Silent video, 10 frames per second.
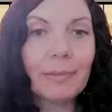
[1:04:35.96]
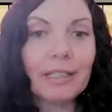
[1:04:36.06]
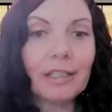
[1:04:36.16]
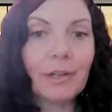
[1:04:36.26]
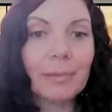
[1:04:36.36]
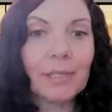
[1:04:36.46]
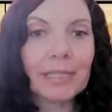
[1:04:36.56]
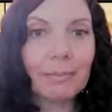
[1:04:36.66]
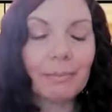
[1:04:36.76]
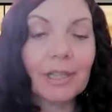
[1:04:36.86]
you spend in REM
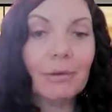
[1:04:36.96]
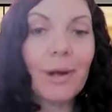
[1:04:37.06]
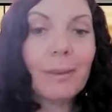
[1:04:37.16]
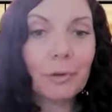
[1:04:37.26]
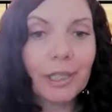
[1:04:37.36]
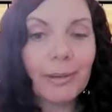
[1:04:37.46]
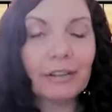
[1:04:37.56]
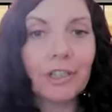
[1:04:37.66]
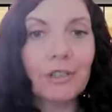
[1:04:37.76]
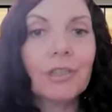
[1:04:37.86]
sleep, but the REM
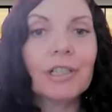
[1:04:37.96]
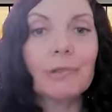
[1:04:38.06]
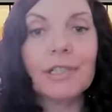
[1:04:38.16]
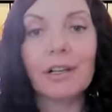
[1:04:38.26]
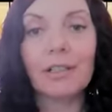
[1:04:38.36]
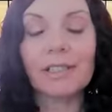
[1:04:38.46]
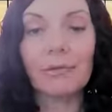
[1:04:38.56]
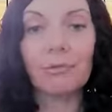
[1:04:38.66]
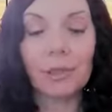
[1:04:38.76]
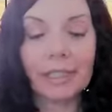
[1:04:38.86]
rebound usually results in